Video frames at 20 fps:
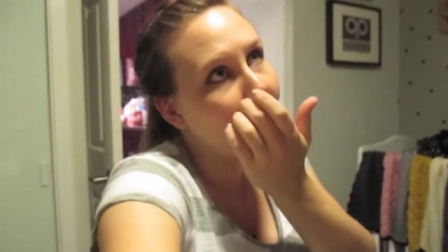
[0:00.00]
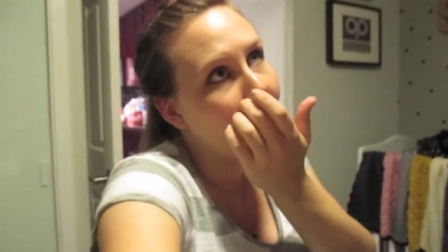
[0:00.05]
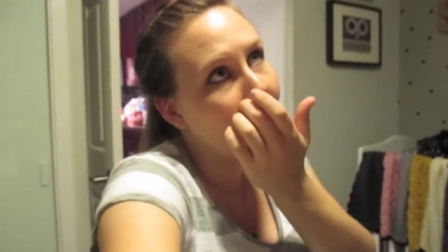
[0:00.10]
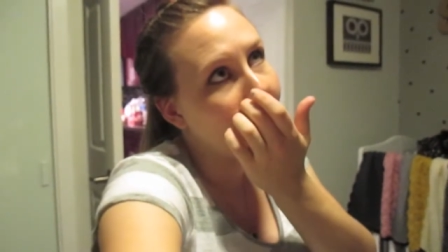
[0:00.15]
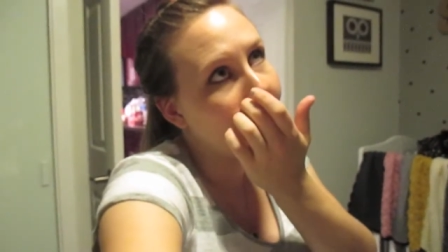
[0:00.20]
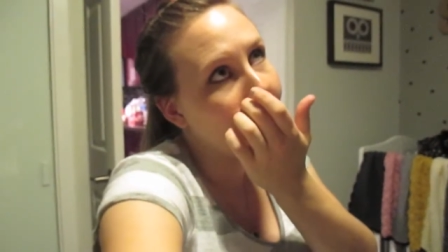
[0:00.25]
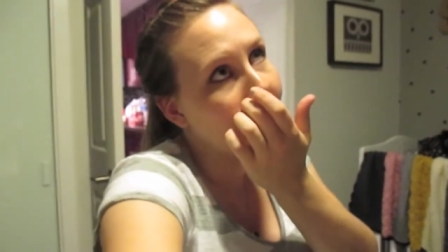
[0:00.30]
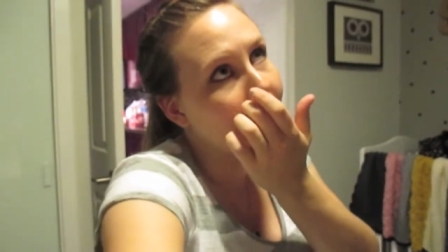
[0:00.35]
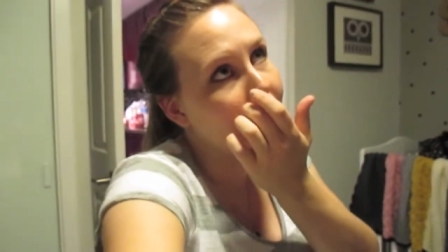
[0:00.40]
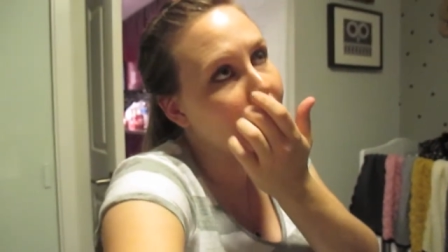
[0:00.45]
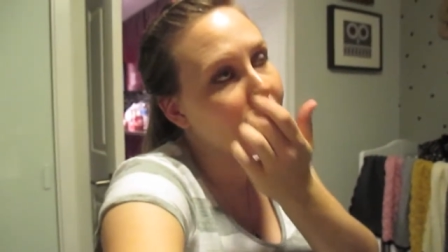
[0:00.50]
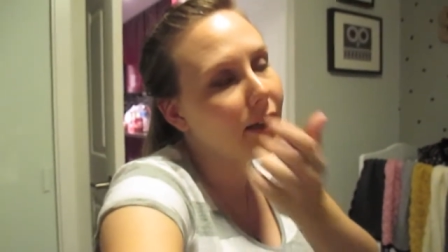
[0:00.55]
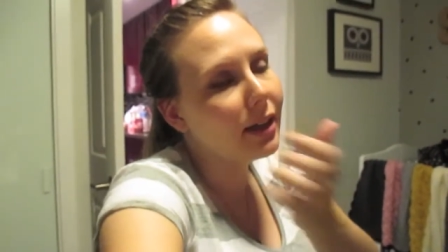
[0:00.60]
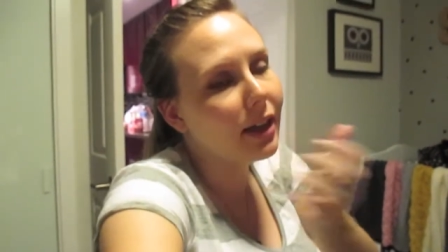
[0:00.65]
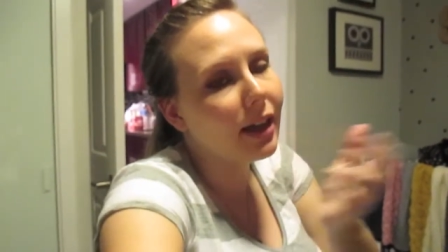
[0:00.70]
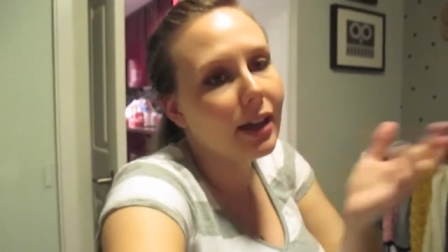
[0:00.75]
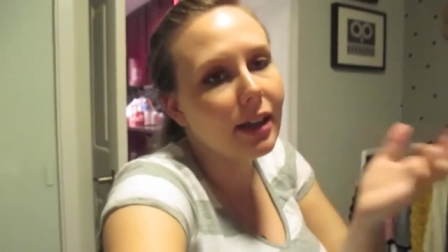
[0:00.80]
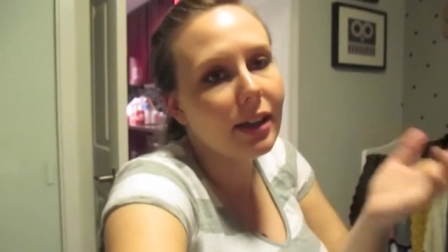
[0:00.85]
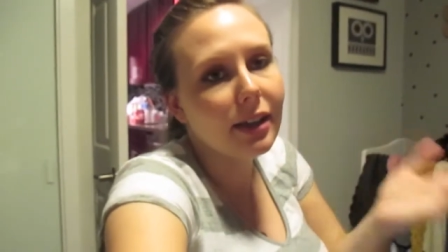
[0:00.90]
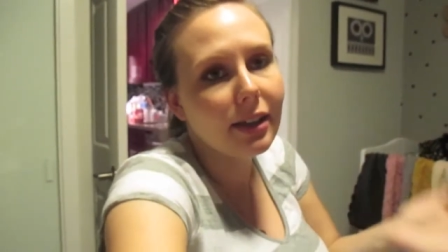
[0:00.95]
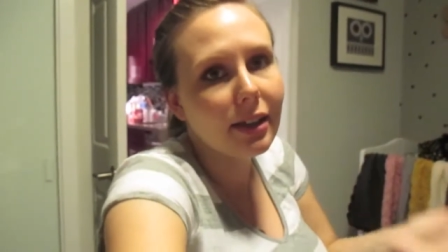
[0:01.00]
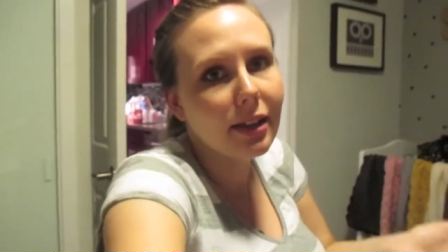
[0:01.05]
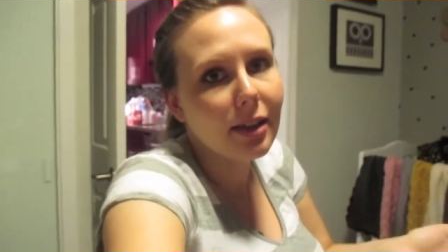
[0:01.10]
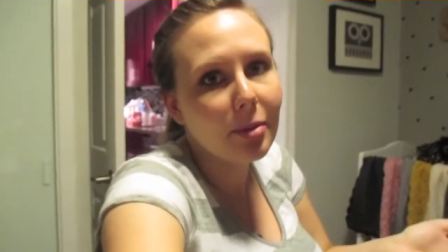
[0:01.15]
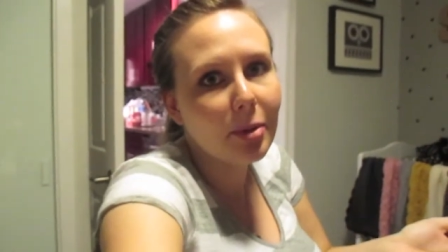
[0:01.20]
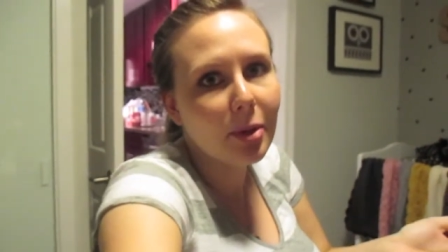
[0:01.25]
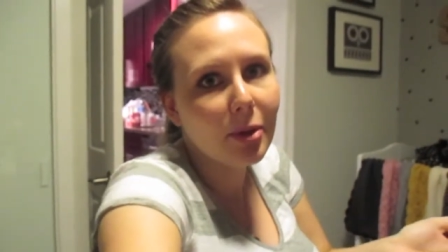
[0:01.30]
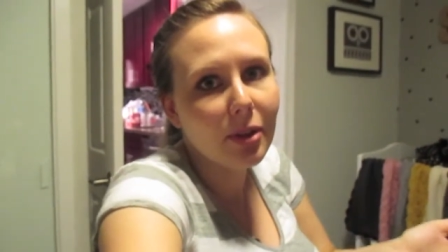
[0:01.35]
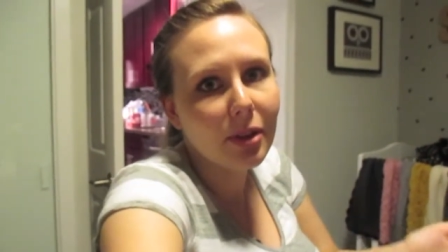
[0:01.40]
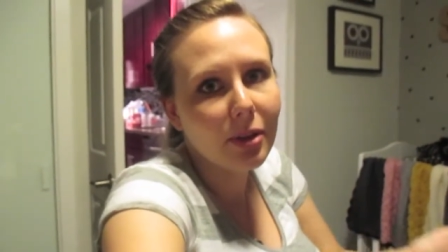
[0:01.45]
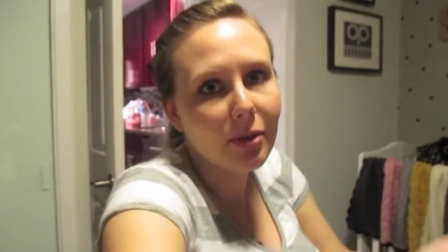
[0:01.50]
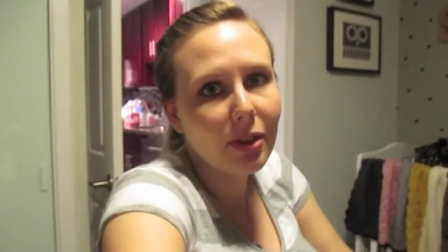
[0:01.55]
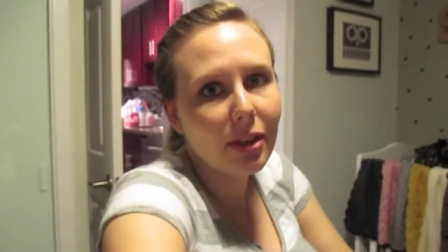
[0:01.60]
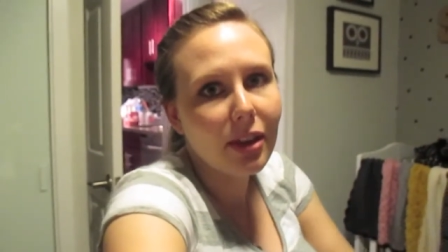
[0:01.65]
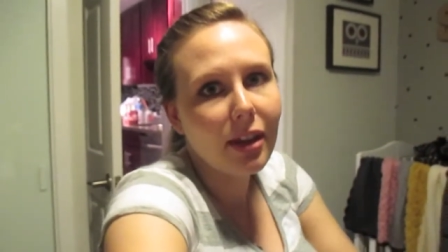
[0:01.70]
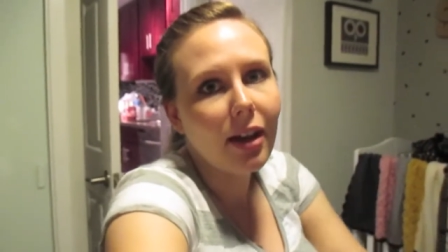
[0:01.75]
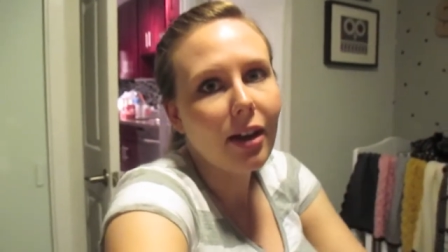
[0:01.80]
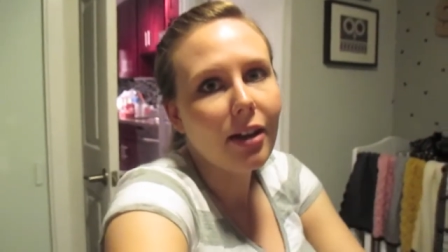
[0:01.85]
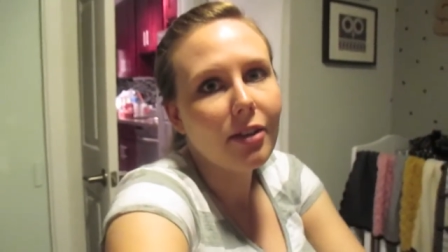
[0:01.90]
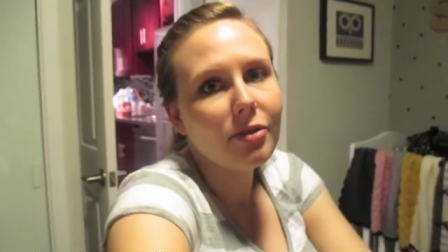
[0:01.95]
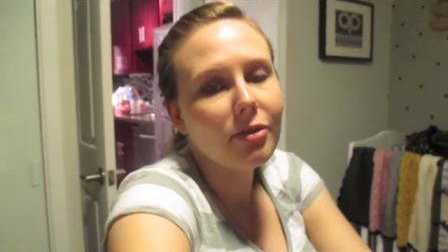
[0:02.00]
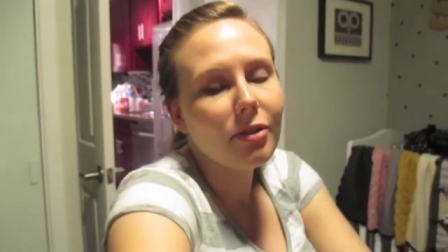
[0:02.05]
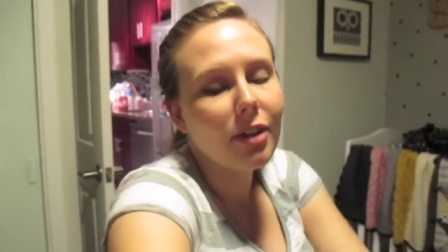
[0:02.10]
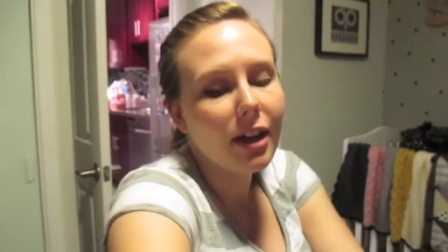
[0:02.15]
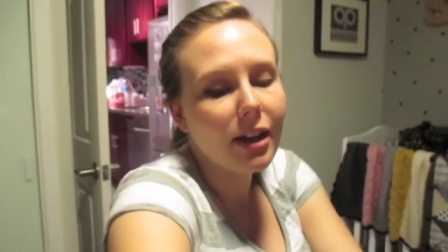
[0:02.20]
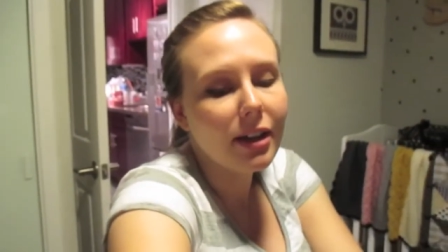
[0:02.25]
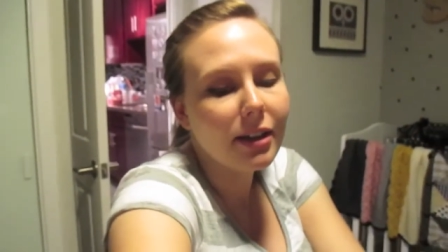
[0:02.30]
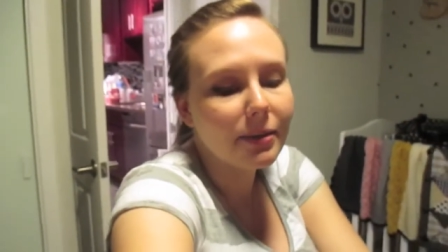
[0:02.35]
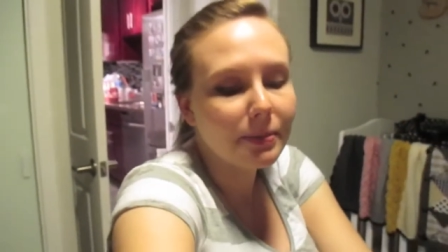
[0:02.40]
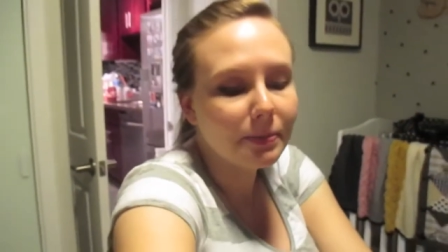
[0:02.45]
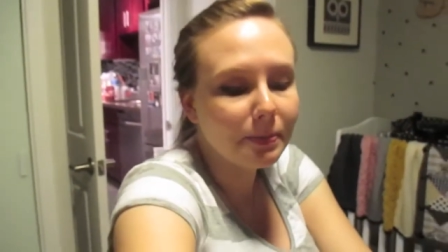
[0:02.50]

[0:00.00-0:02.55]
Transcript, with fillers: and I ended up going with the off-white.